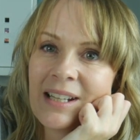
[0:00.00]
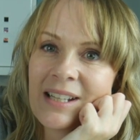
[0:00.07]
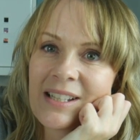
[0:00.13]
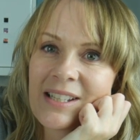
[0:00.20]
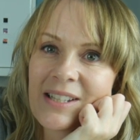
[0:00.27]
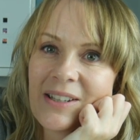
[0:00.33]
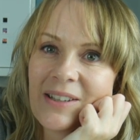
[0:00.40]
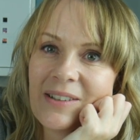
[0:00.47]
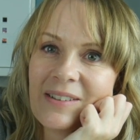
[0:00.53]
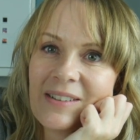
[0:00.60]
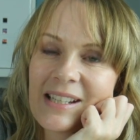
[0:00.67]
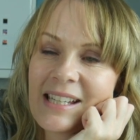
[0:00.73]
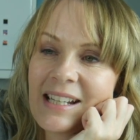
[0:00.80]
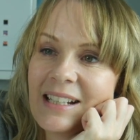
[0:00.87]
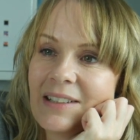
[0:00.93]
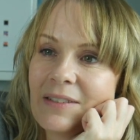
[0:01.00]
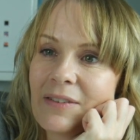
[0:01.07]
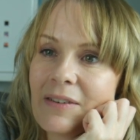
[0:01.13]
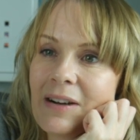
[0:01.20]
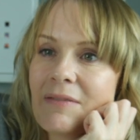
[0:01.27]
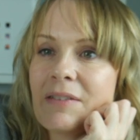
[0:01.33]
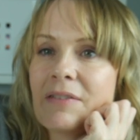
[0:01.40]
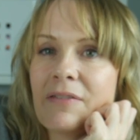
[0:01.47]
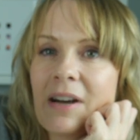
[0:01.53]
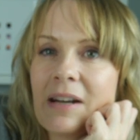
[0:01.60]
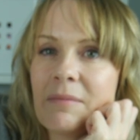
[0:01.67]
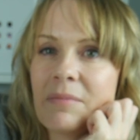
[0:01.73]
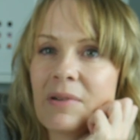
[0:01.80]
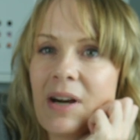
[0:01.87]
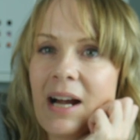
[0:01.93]
So it's a little Forever
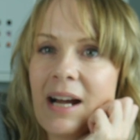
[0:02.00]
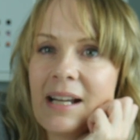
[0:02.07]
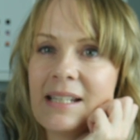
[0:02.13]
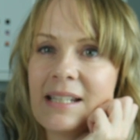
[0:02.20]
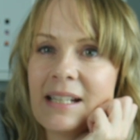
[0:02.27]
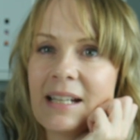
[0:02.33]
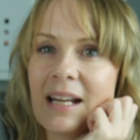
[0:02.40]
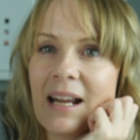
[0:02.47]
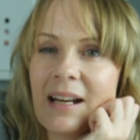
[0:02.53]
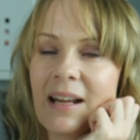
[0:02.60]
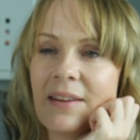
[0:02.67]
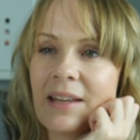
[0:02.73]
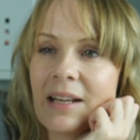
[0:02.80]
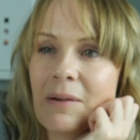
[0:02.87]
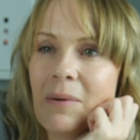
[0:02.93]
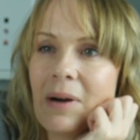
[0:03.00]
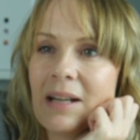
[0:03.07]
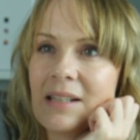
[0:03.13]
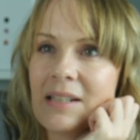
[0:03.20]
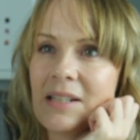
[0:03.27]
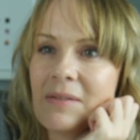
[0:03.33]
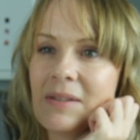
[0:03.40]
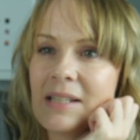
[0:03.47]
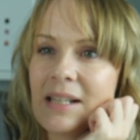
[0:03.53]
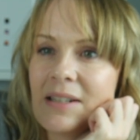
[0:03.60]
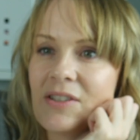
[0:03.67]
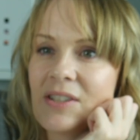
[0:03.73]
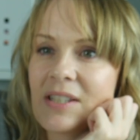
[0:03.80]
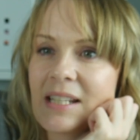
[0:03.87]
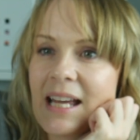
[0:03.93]
Friend bride, and I think what I'll do is I'll
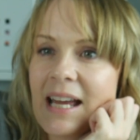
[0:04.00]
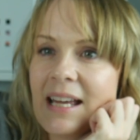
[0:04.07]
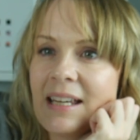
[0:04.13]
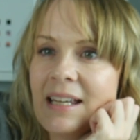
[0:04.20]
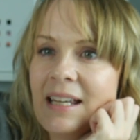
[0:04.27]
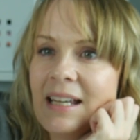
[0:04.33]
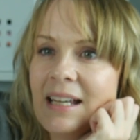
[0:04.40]
just get